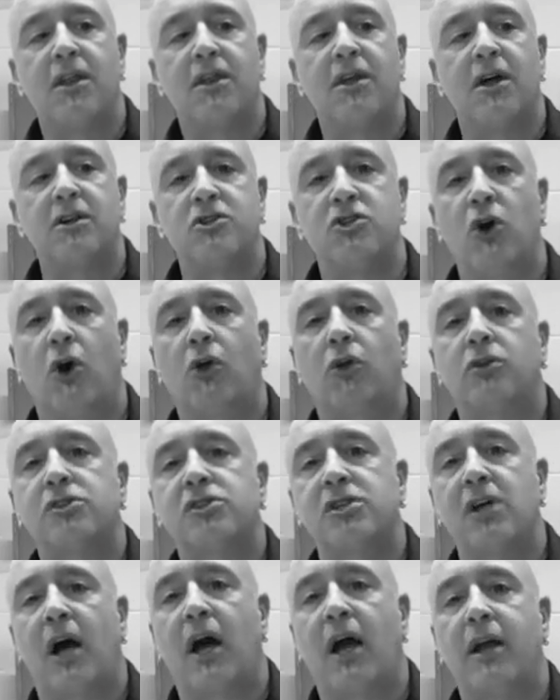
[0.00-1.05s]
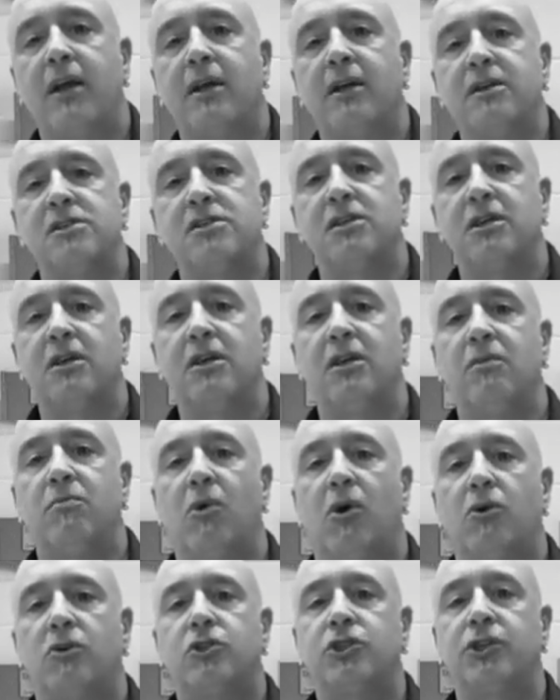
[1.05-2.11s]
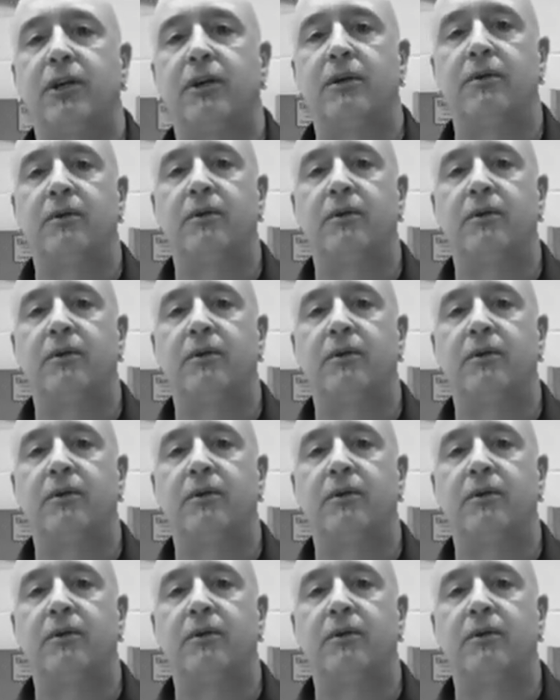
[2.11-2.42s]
the dull side is the emulsion.